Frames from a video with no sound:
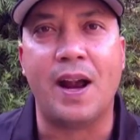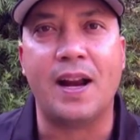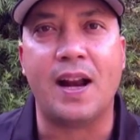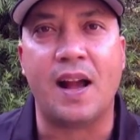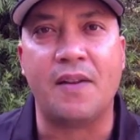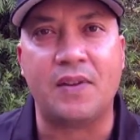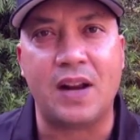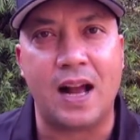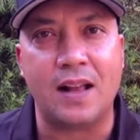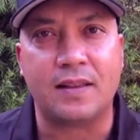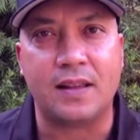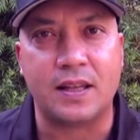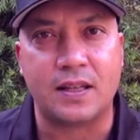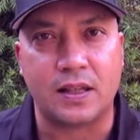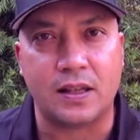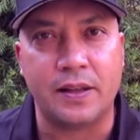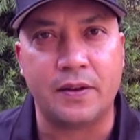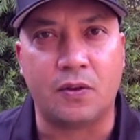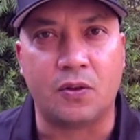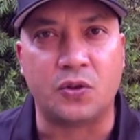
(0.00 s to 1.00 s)
I've got this
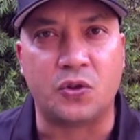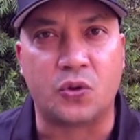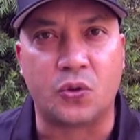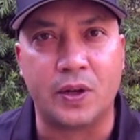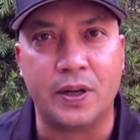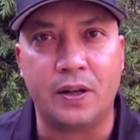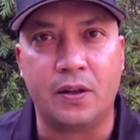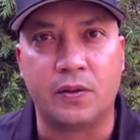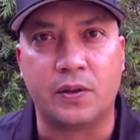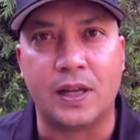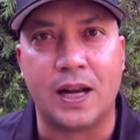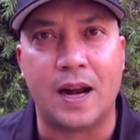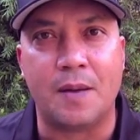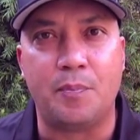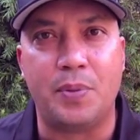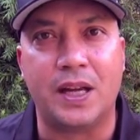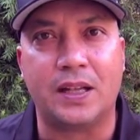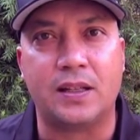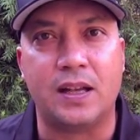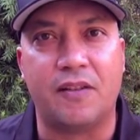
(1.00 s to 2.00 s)
little drill that I
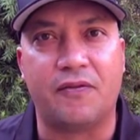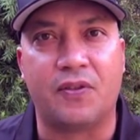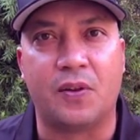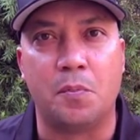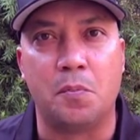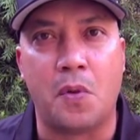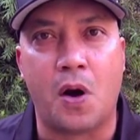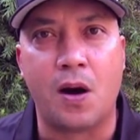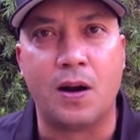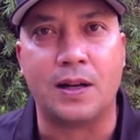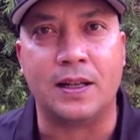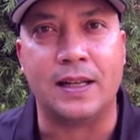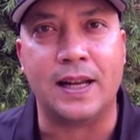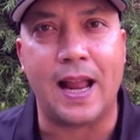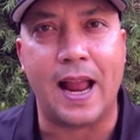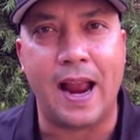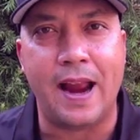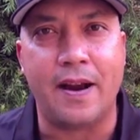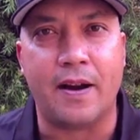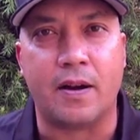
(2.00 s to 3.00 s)
picked up from Martin
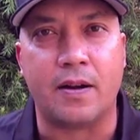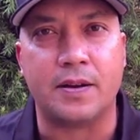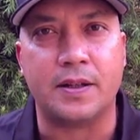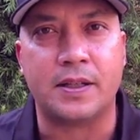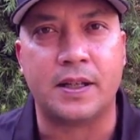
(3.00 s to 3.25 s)
Ayers.